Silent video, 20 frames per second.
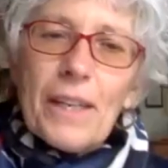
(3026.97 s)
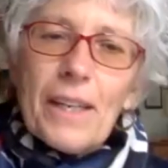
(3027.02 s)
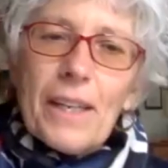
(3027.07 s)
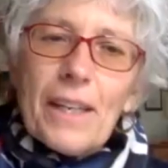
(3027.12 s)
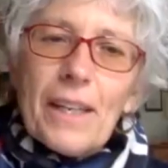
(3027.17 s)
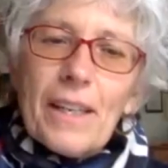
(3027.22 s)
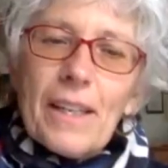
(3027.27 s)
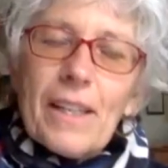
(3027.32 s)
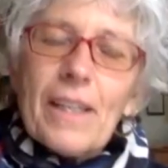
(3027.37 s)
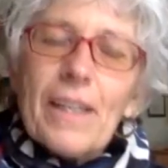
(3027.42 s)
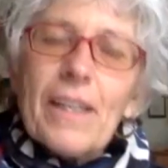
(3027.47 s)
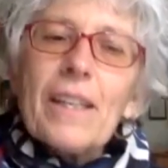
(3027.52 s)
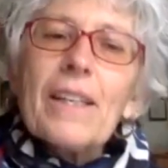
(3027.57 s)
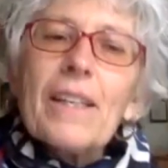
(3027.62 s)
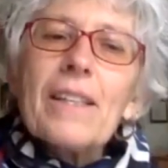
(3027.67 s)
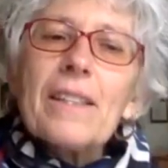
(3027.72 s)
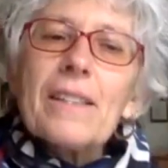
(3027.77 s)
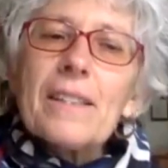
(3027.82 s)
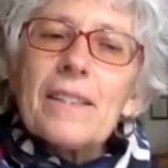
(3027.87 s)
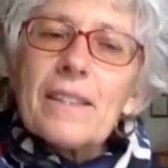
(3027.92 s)
Mm.
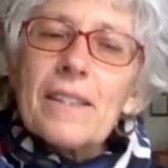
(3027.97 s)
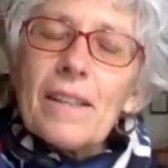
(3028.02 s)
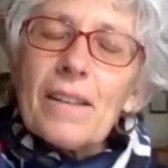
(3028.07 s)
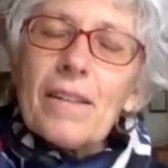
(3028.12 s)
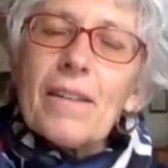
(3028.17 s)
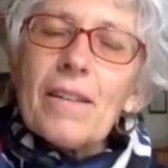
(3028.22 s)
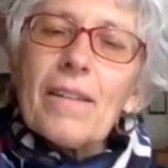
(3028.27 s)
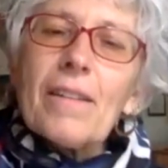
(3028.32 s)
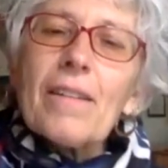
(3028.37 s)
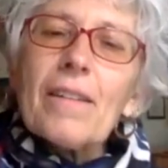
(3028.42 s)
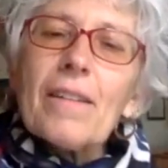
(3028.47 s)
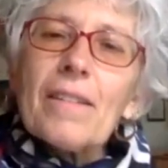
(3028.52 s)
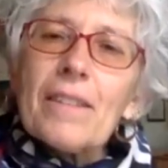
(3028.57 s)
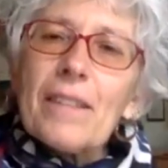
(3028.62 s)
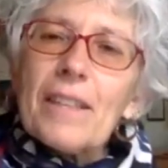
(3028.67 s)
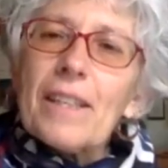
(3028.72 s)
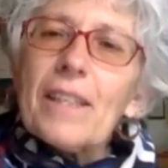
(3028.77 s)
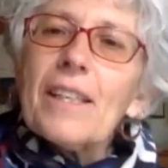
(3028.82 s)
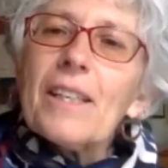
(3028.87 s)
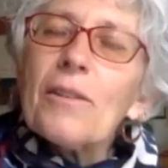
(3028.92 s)
So
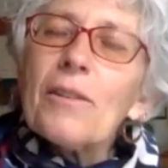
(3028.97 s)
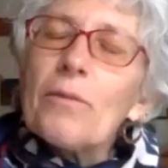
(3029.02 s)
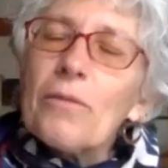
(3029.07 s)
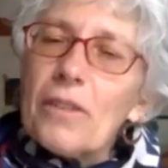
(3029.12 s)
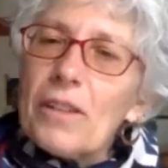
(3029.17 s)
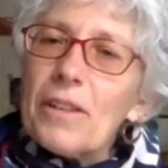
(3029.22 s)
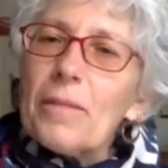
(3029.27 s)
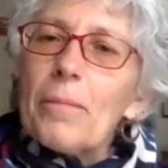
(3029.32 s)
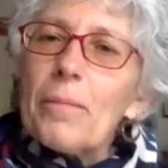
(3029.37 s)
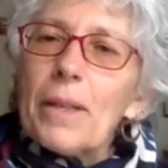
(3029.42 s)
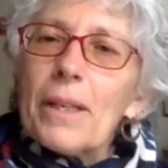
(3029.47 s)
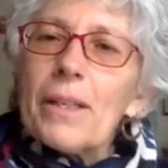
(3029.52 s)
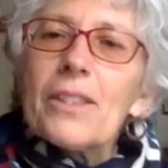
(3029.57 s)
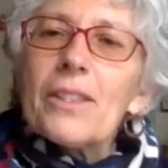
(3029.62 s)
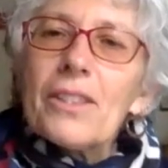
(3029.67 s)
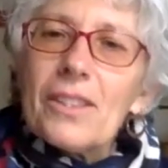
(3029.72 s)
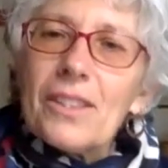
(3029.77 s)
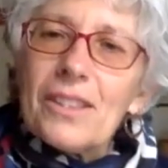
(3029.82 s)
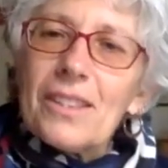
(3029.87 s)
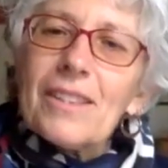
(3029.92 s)
thank you very
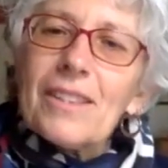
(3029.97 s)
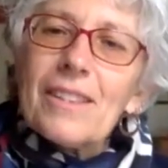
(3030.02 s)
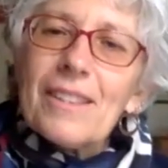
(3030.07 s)
much.